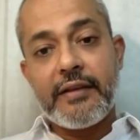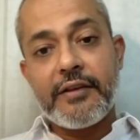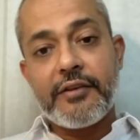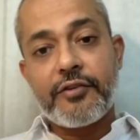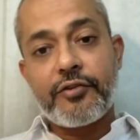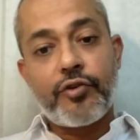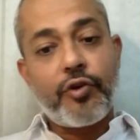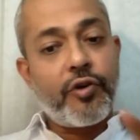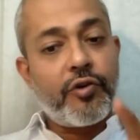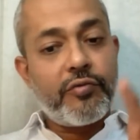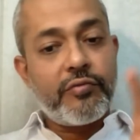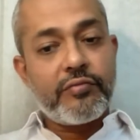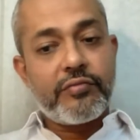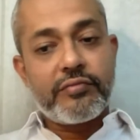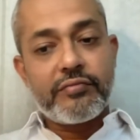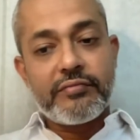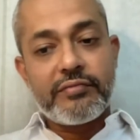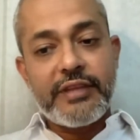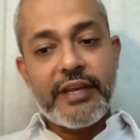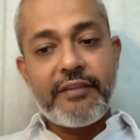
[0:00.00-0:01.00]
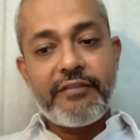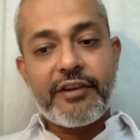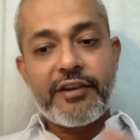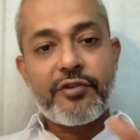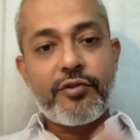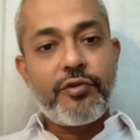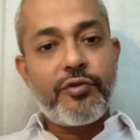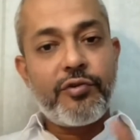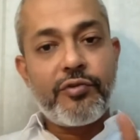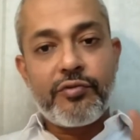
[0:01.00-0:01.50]
So there were
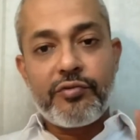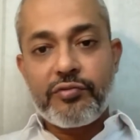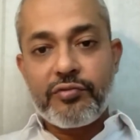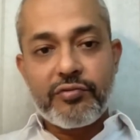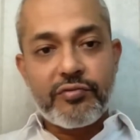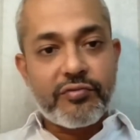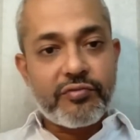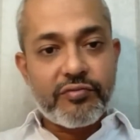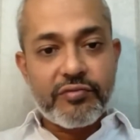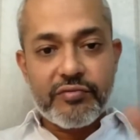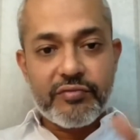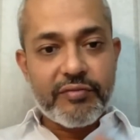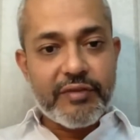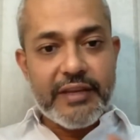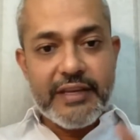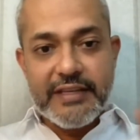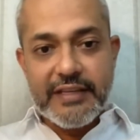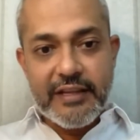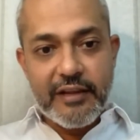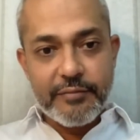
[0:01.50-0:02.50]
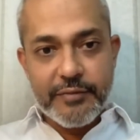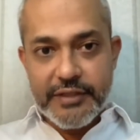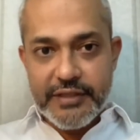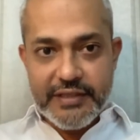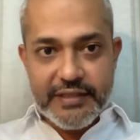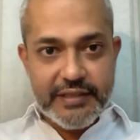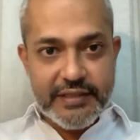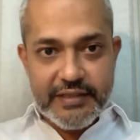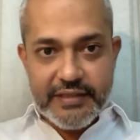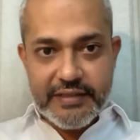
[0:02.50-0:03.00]
no
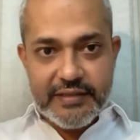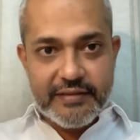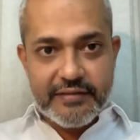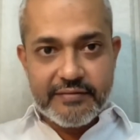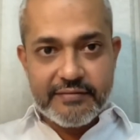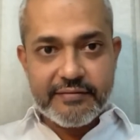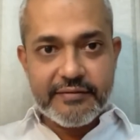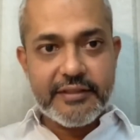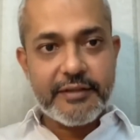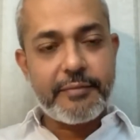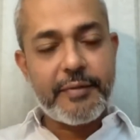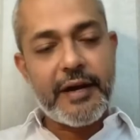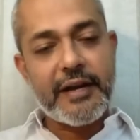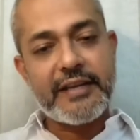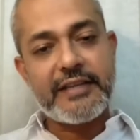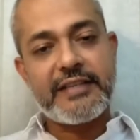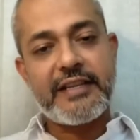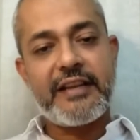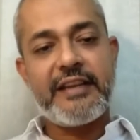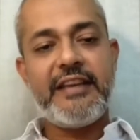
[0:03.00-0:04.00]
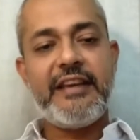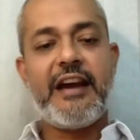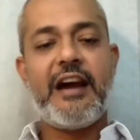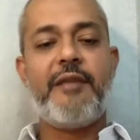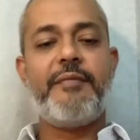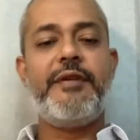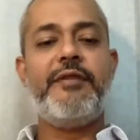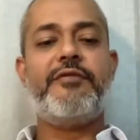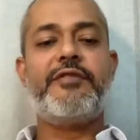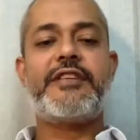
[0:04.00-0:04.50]
Islamists. The Pakistani
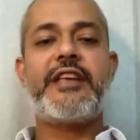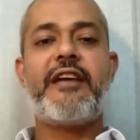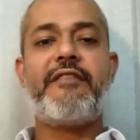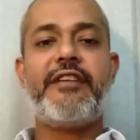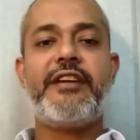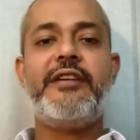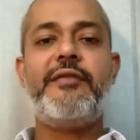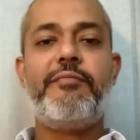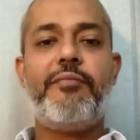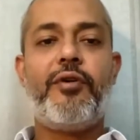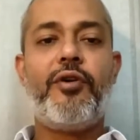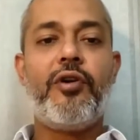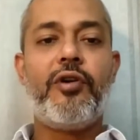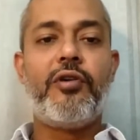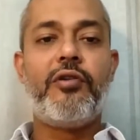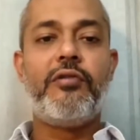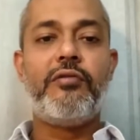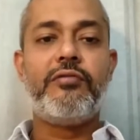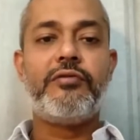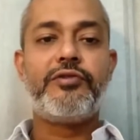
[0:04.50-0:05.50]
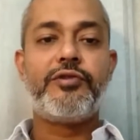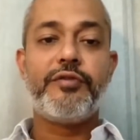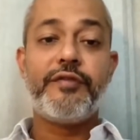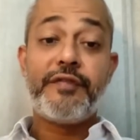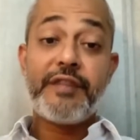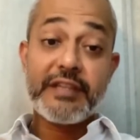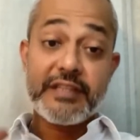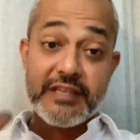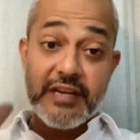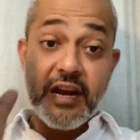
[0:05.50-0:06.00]
army was having a ball. So if
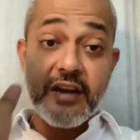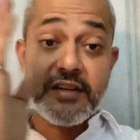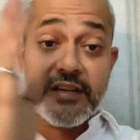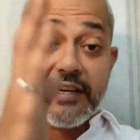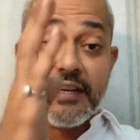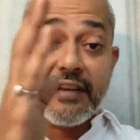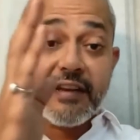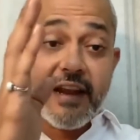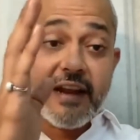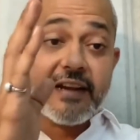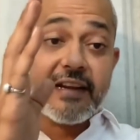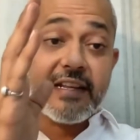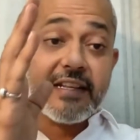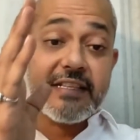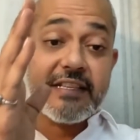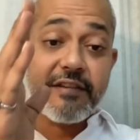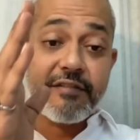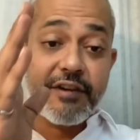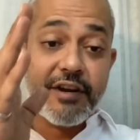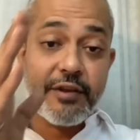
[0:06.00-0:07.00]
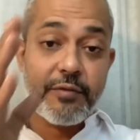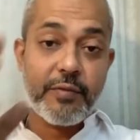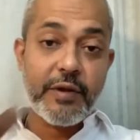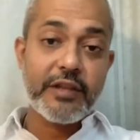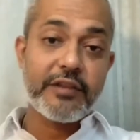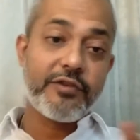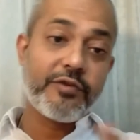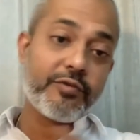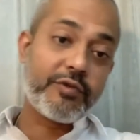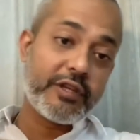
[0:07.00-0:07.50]
they started in
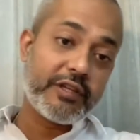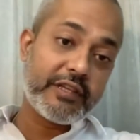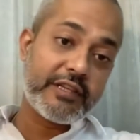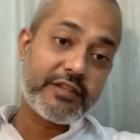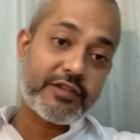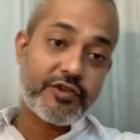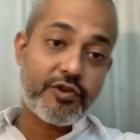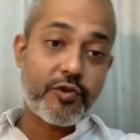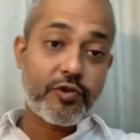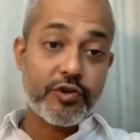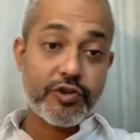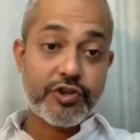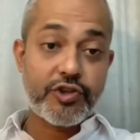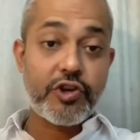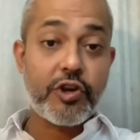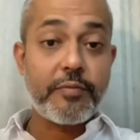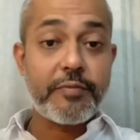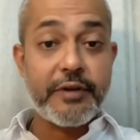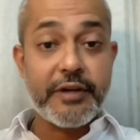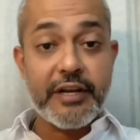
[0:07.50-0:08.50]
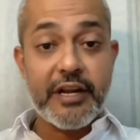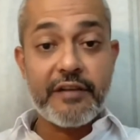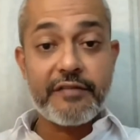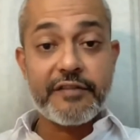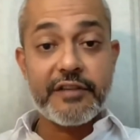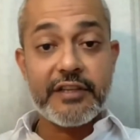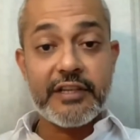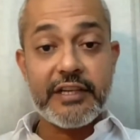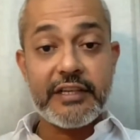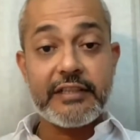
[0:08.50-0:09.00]
1971, you think they stopped it
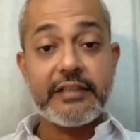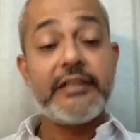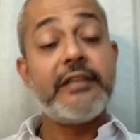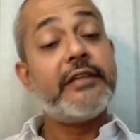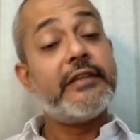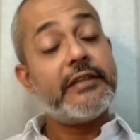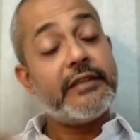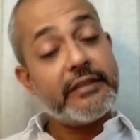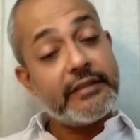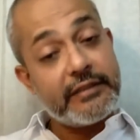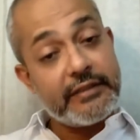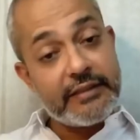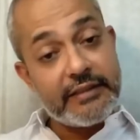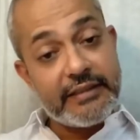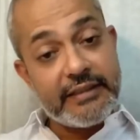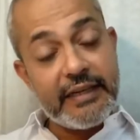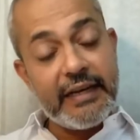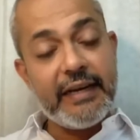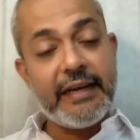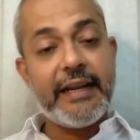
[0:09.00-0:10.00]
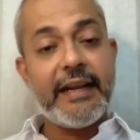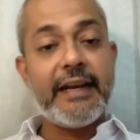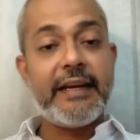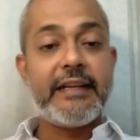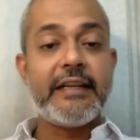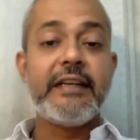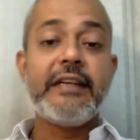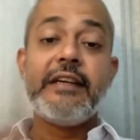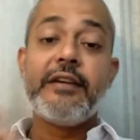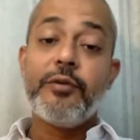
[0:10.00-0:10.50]
after that? Till
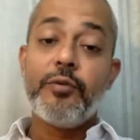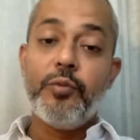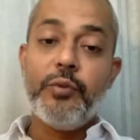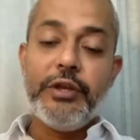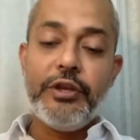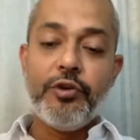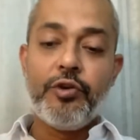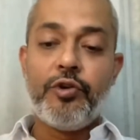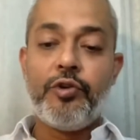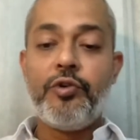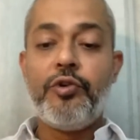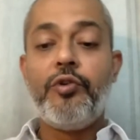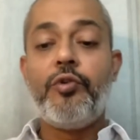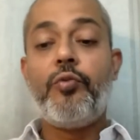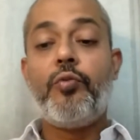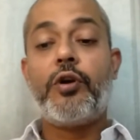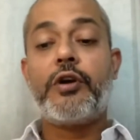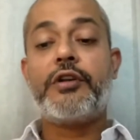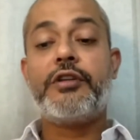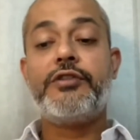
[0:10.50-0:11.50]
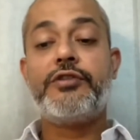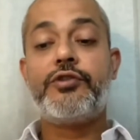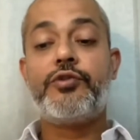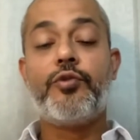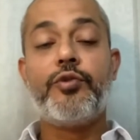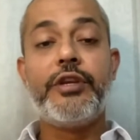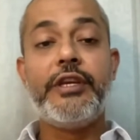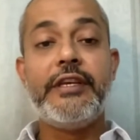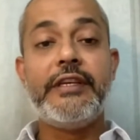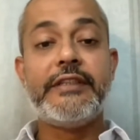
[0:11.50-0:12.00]
date, we know what the
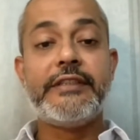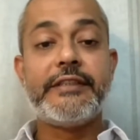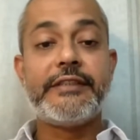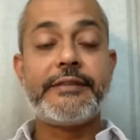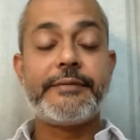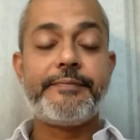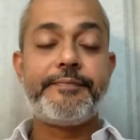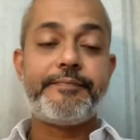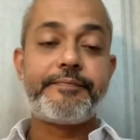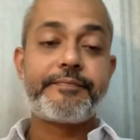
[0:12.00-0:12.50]
story is.